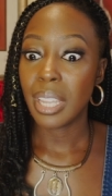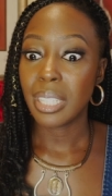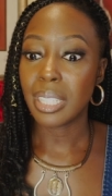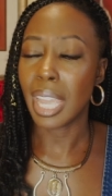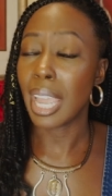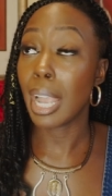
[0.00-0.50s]

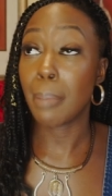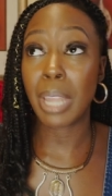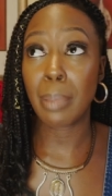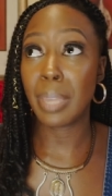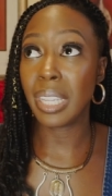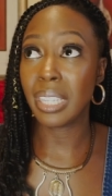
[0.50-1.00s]
dang, I'm
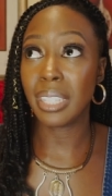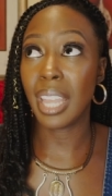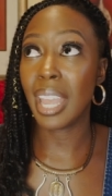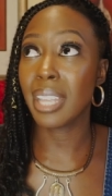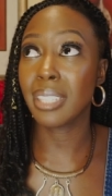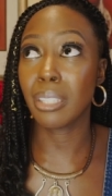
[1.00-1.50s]
not making
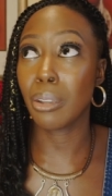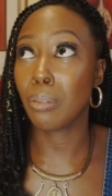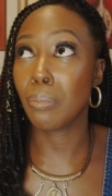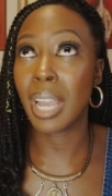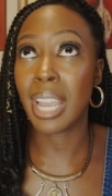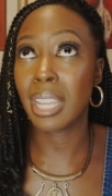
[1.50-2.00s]
that. So
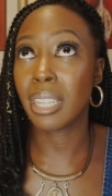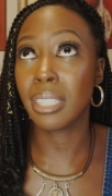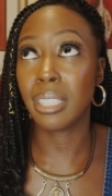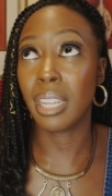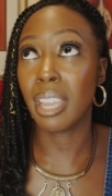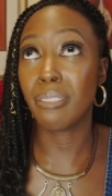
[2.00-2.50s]
mine
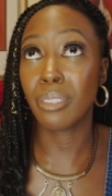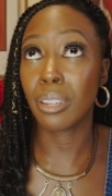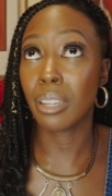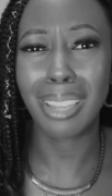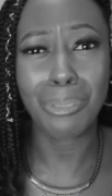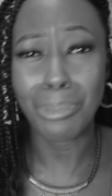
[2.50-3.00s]
could
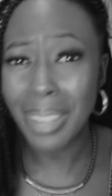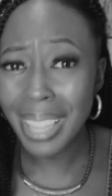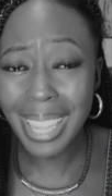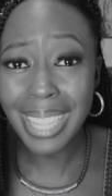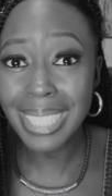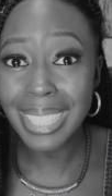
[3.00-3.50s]
never.
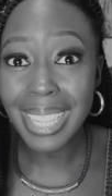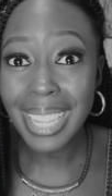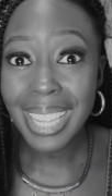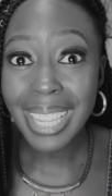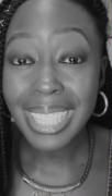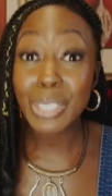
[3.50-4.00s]
What?
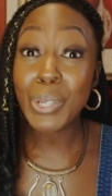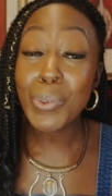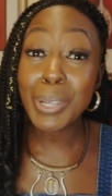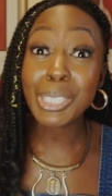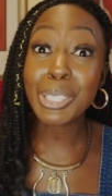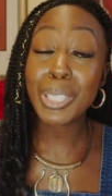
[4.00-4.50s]
Do
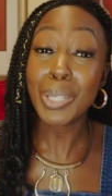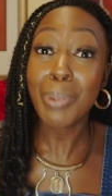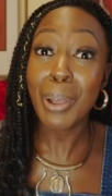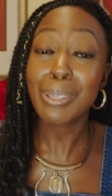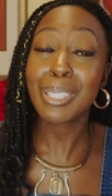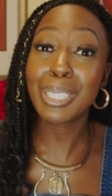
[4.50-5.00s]
what you're
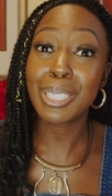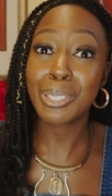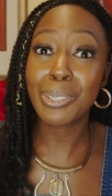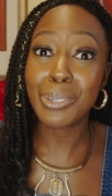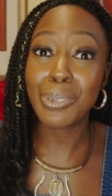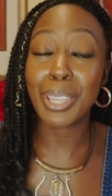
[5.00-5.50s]
supposed to
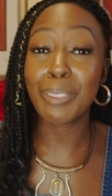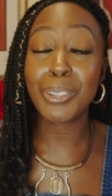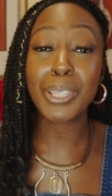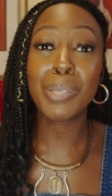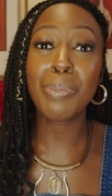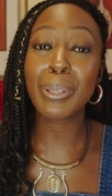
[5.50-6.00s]
do. If
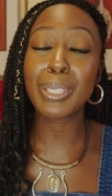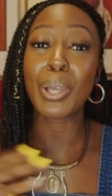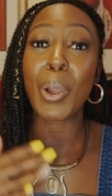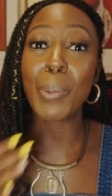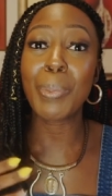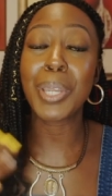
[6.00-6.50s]
you're supposed
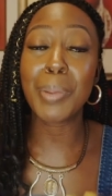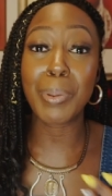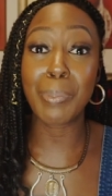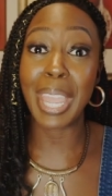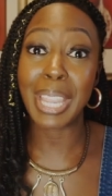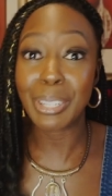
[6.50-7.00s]
to open up
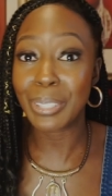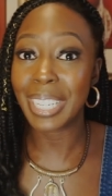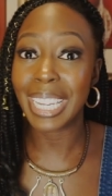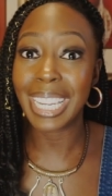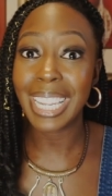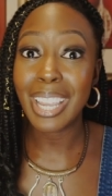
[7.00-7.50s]
a
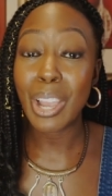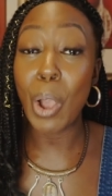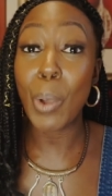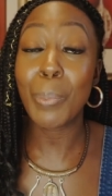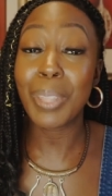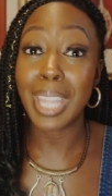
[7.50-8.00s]
bakery,
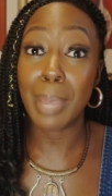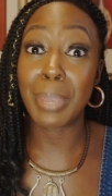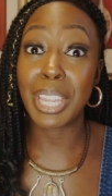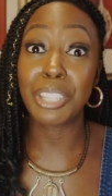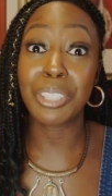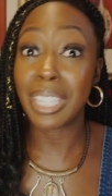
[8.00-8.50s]
open that
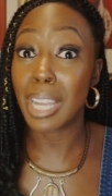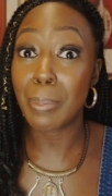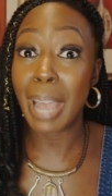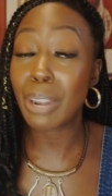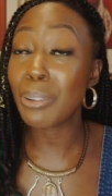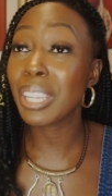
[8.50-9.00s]
bakery up.
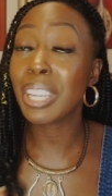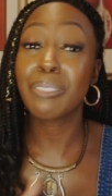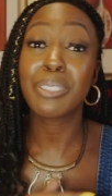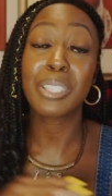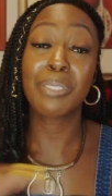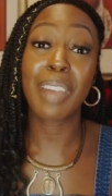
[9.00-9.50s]
I don't care
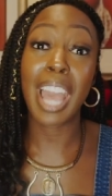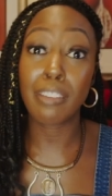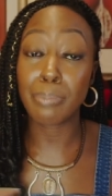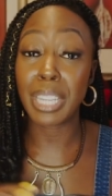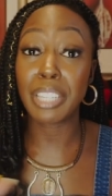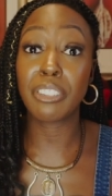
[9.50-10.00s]
if there's
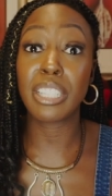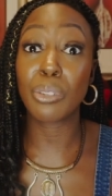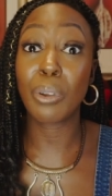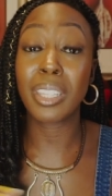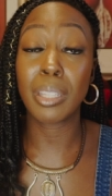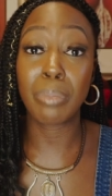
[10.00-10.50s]
five bakeries
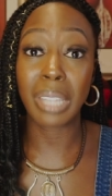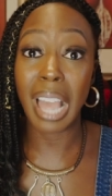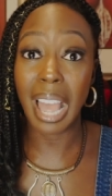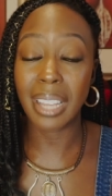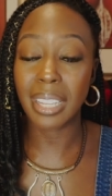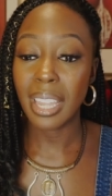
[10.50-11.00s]
on the
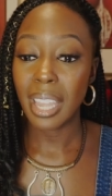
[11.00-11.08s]
block